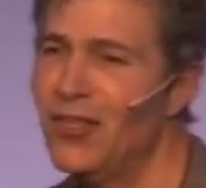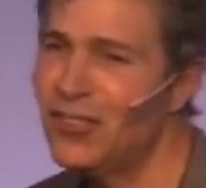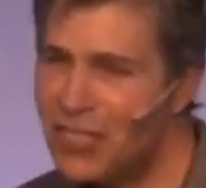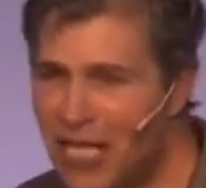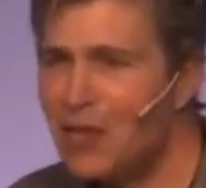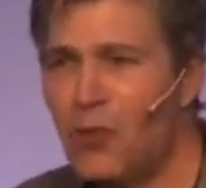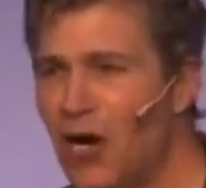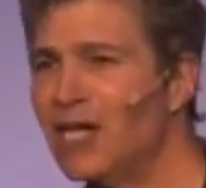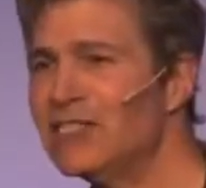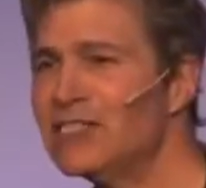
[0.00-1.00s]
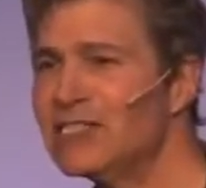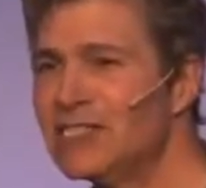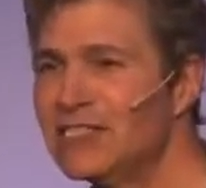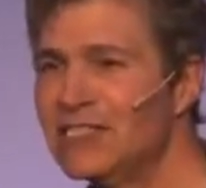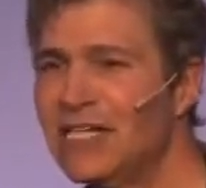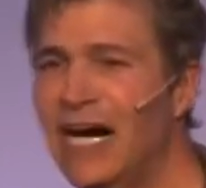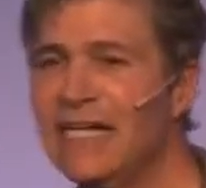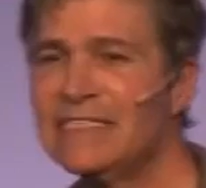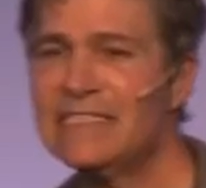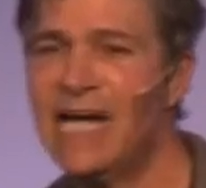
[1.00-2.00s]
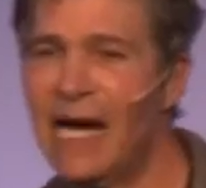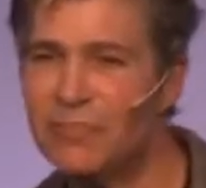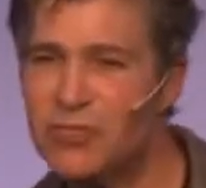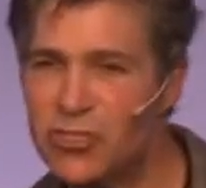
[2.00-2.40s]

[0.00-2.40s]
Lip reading: The key was I stopped